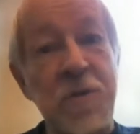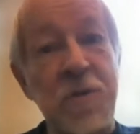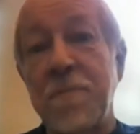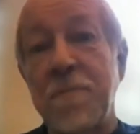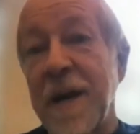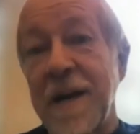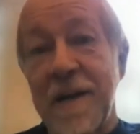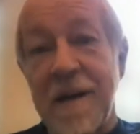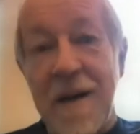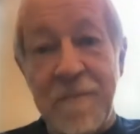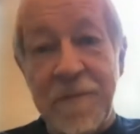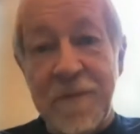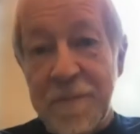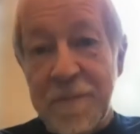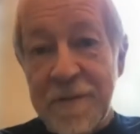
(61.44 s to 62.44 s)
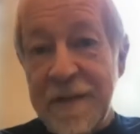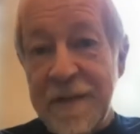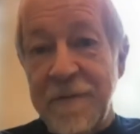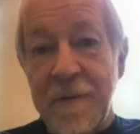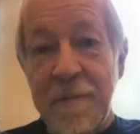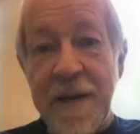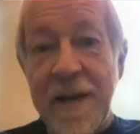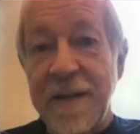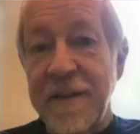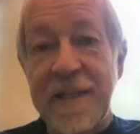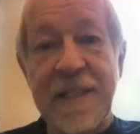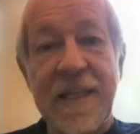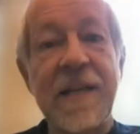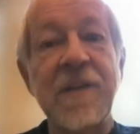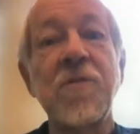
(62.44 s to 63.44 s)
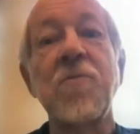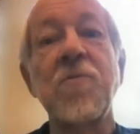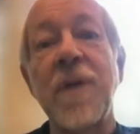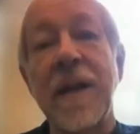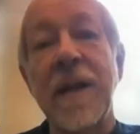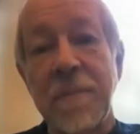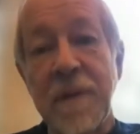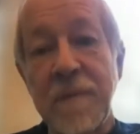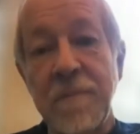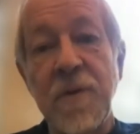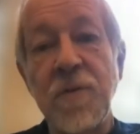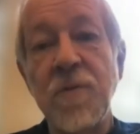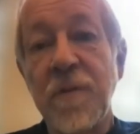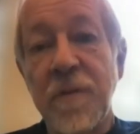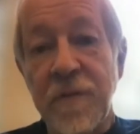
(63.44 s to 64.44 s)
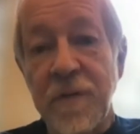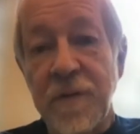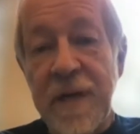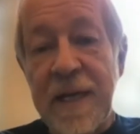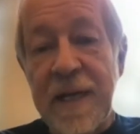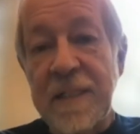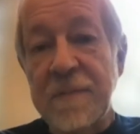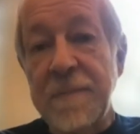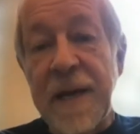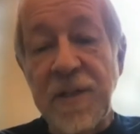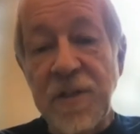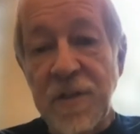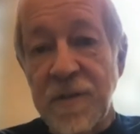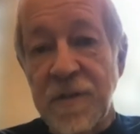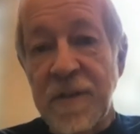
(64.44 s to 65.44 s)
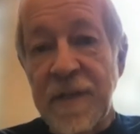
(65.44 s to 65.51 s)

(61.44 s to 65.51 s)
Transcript: super uncomfortable, and from another it's incredibly beautiful and special.